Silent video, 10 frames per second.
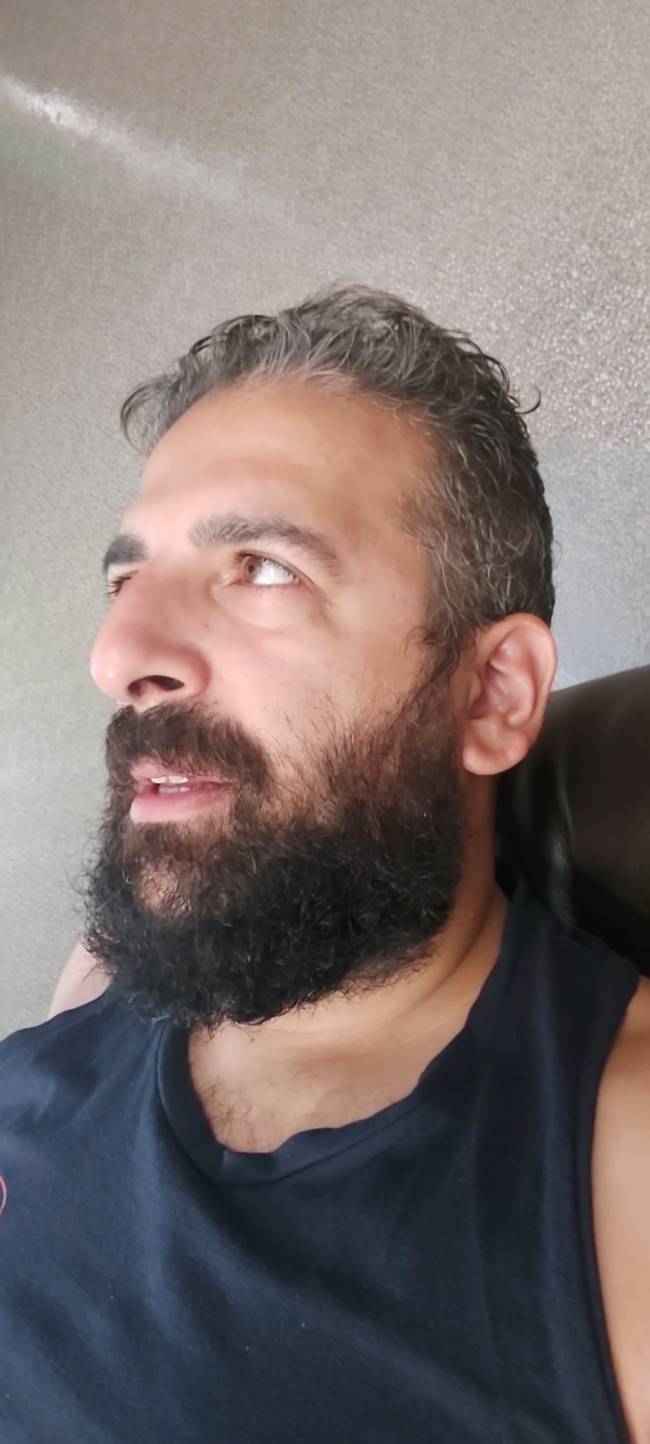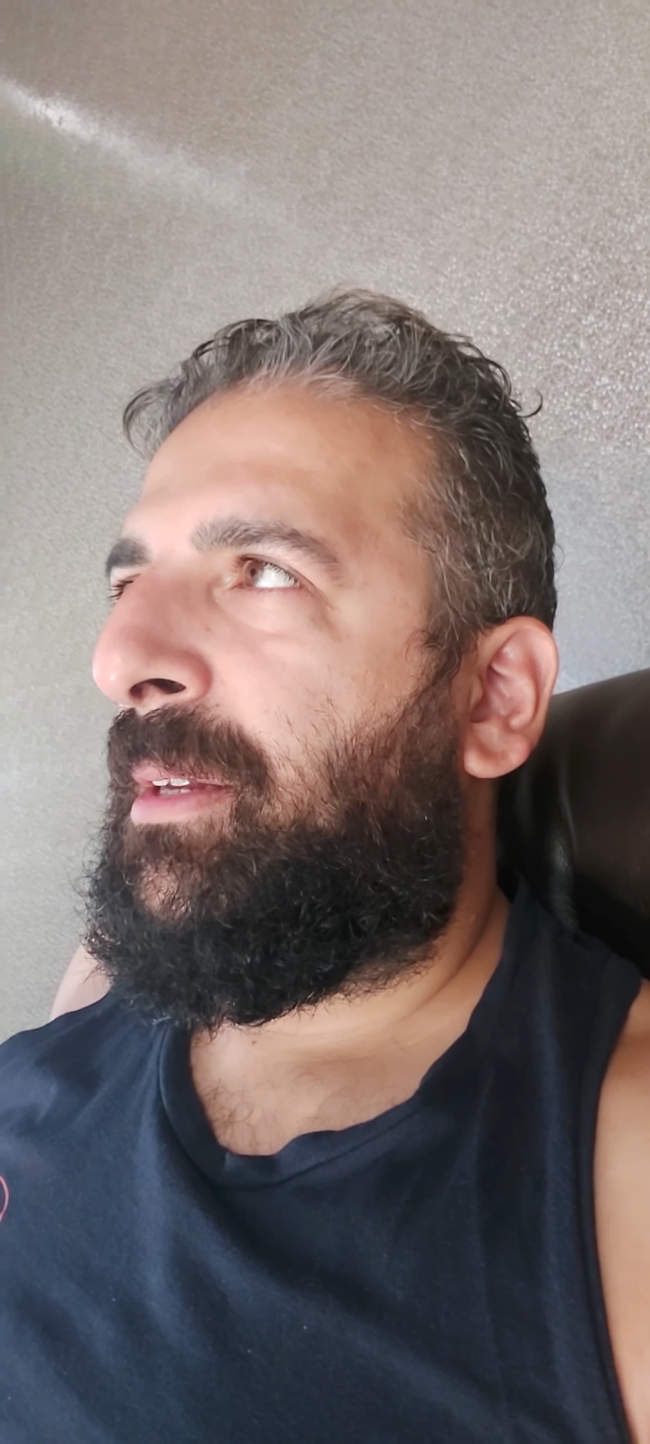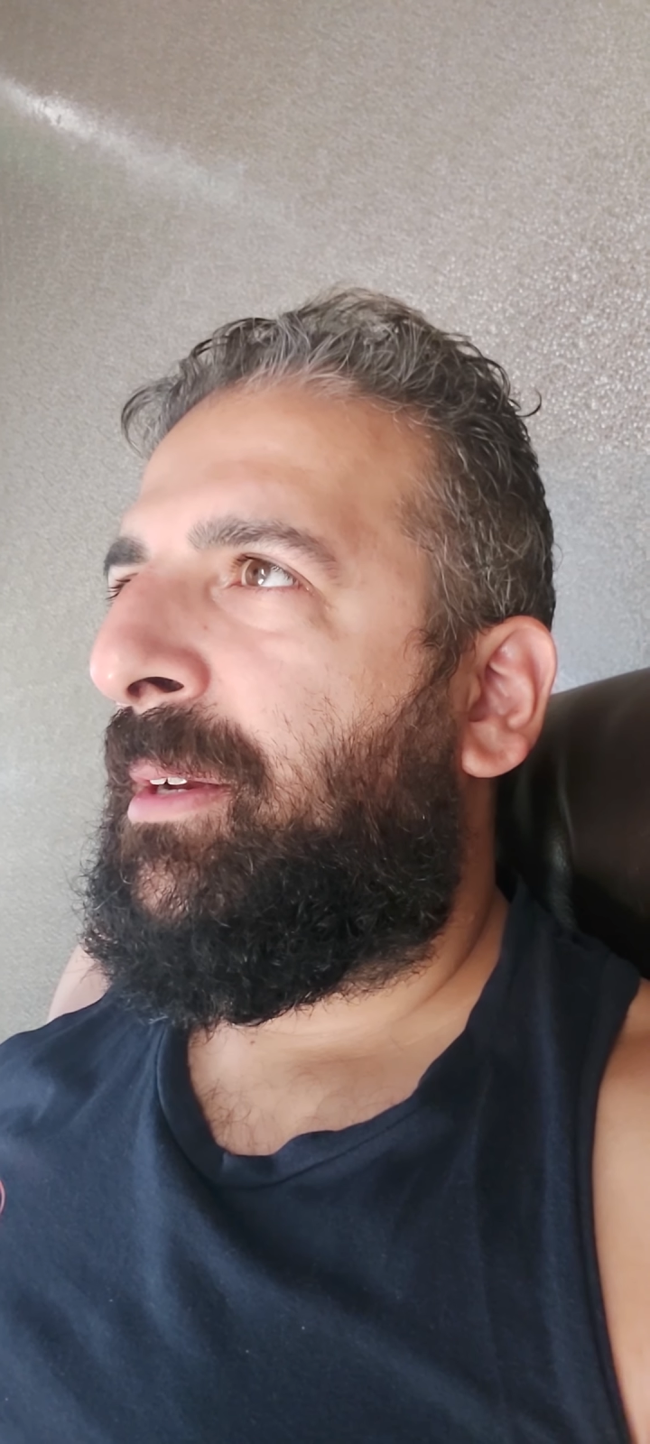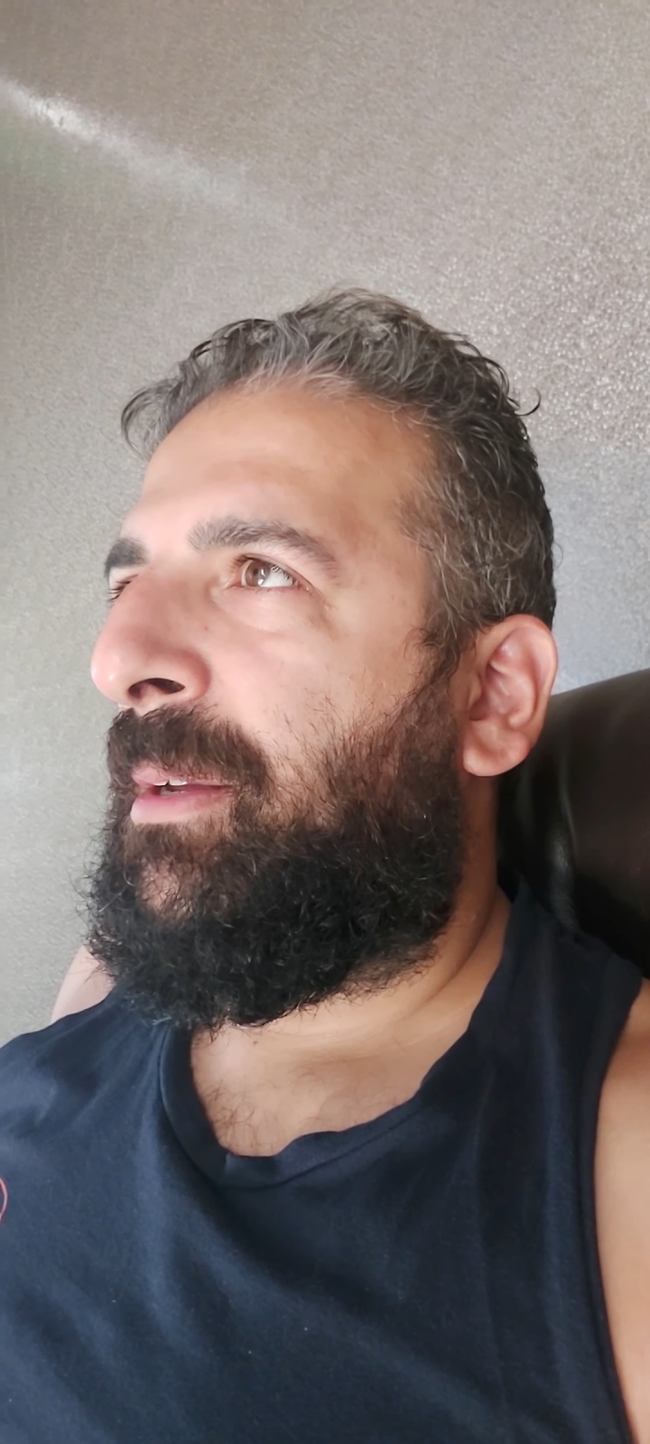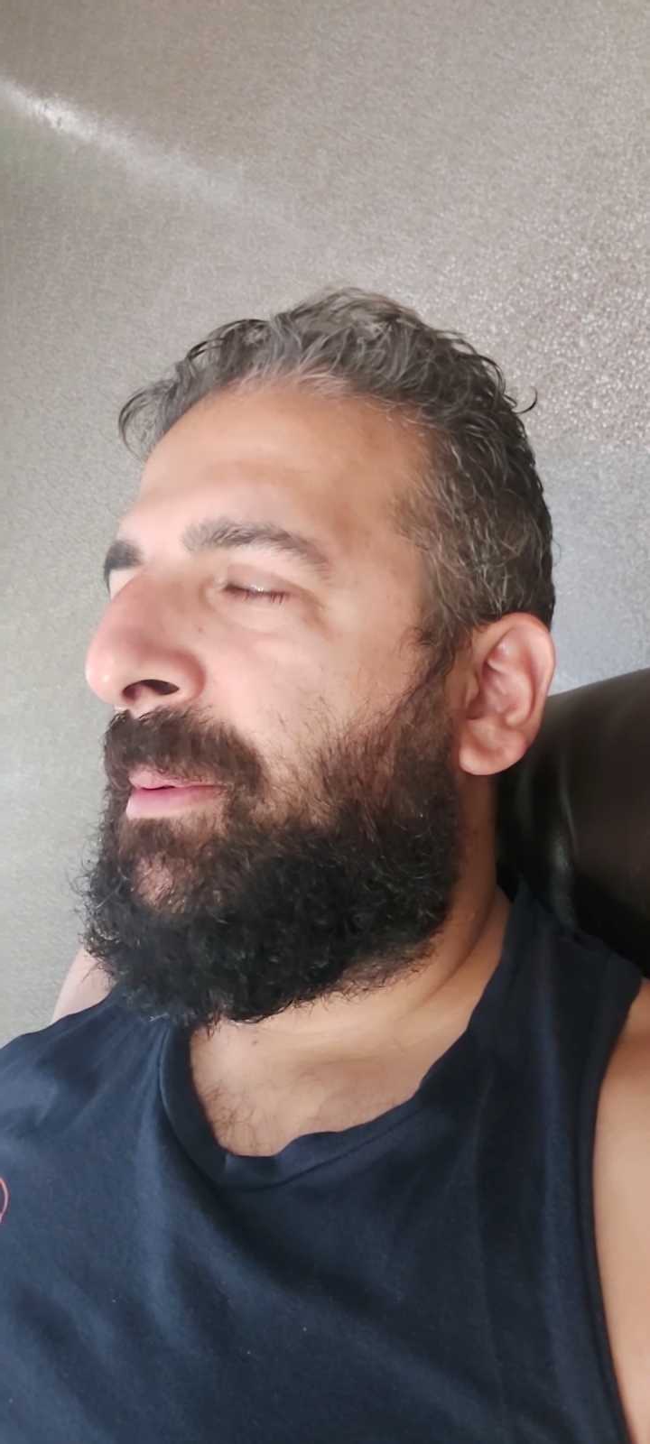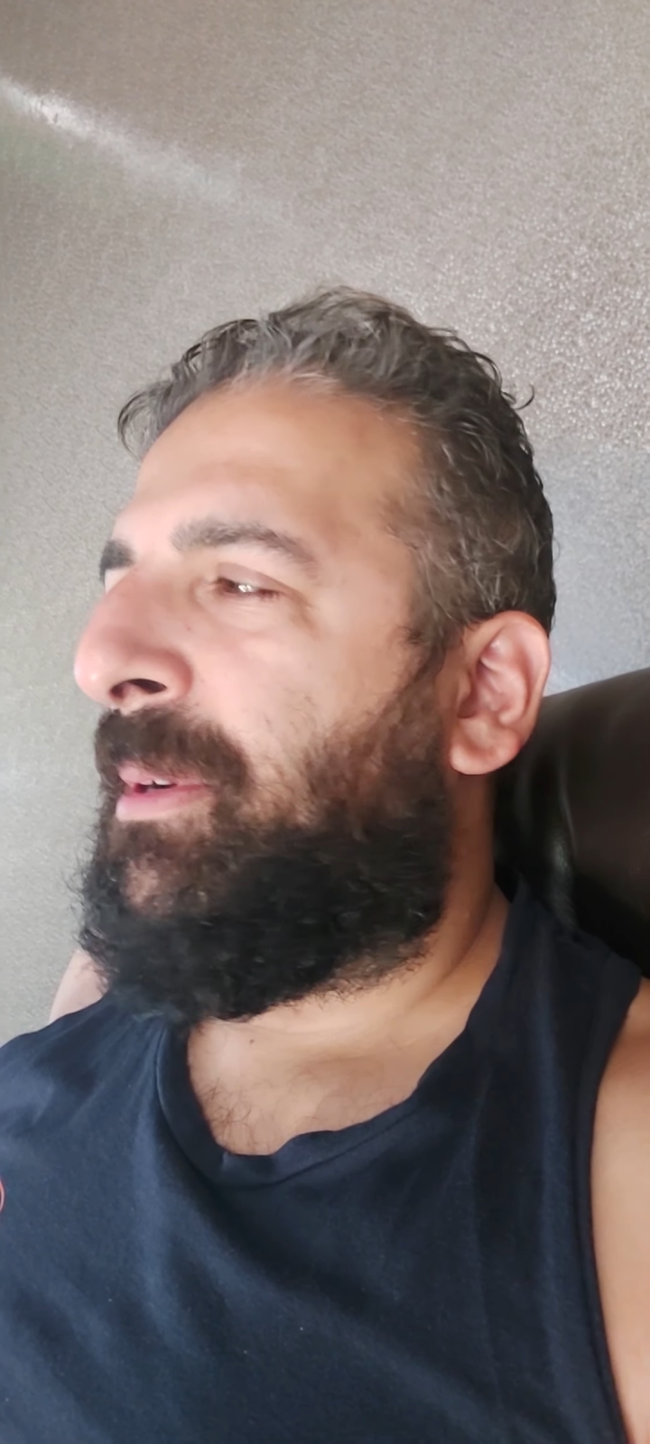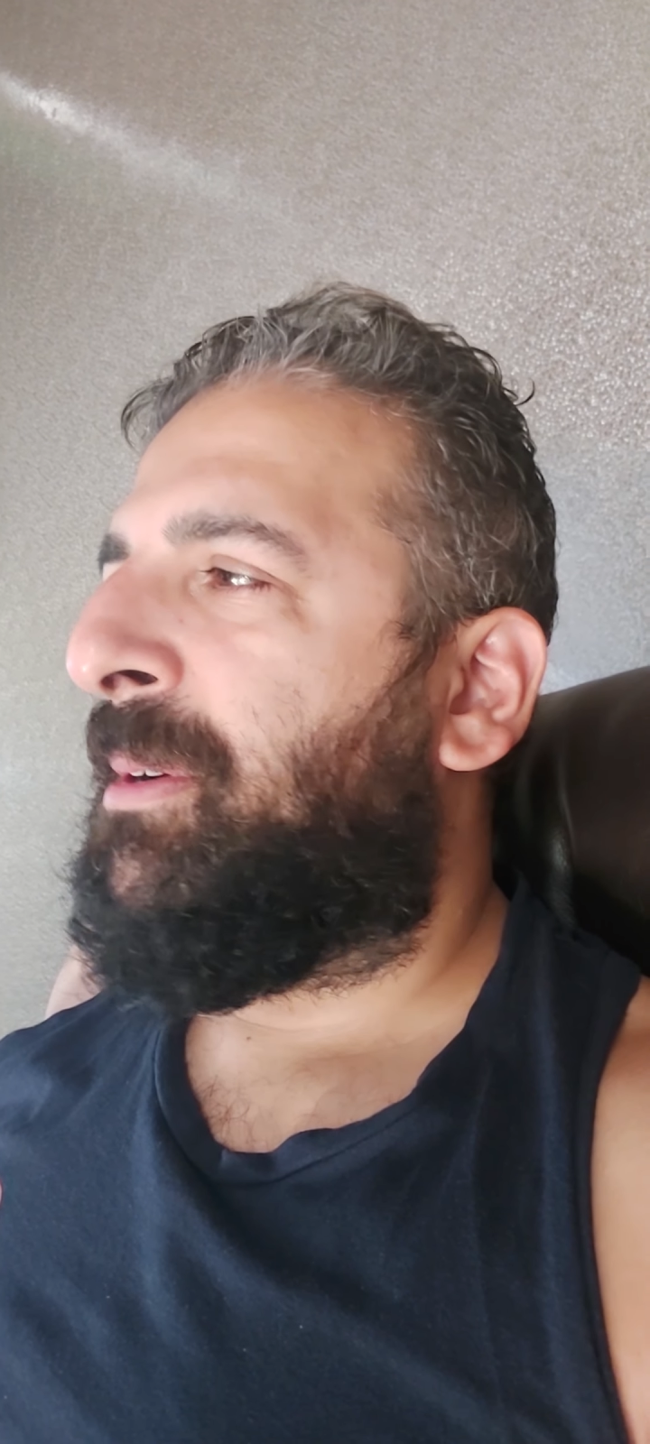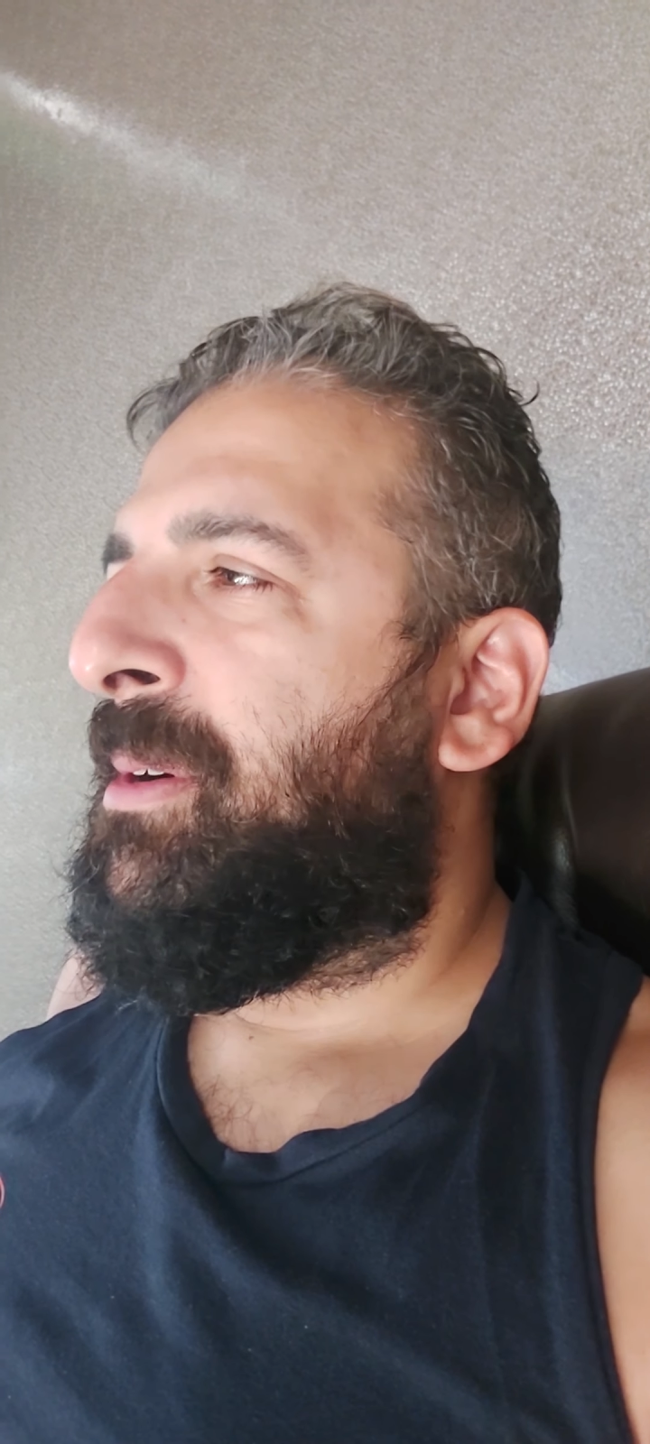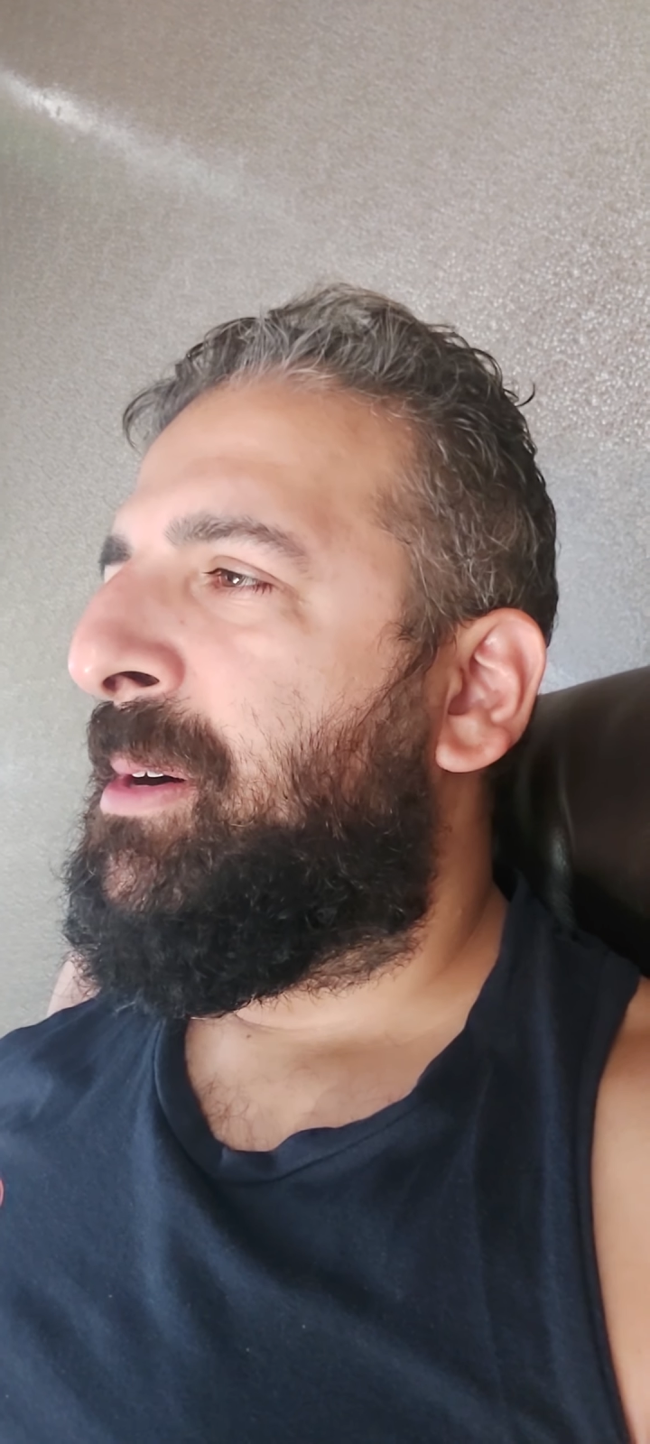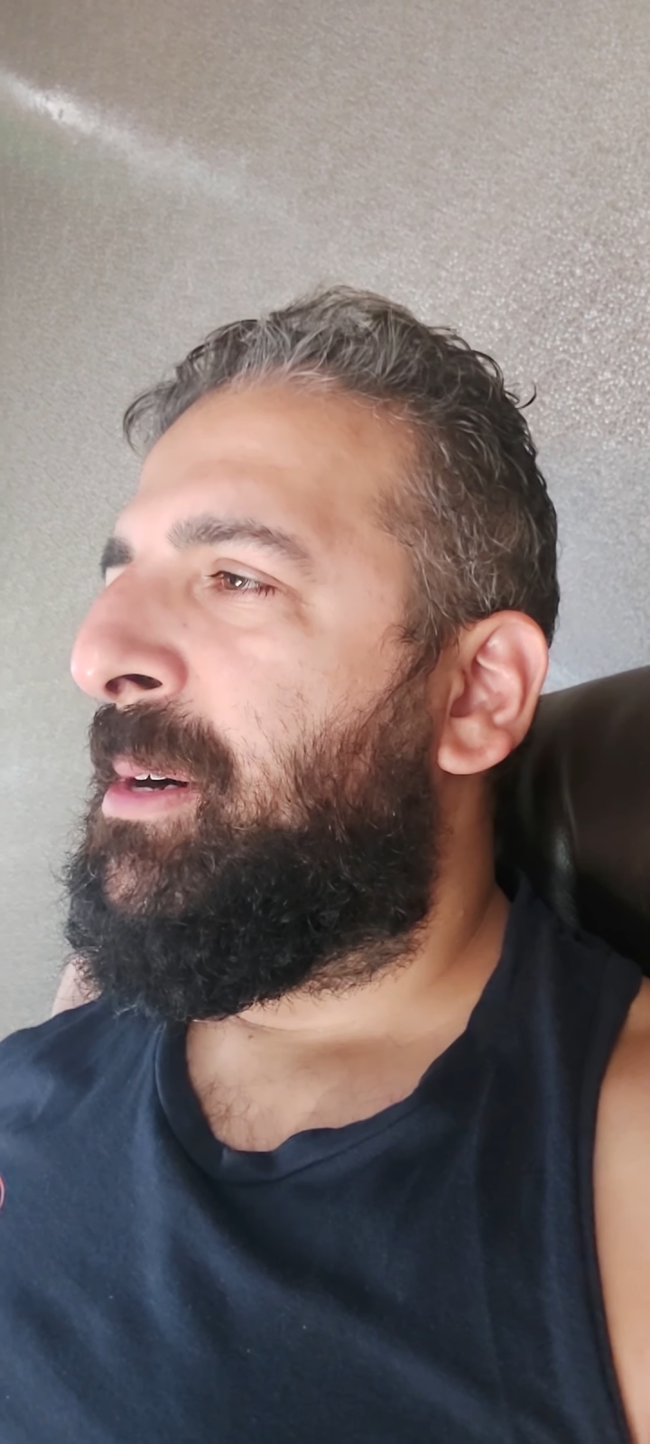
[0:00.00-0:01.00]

at the time. You know,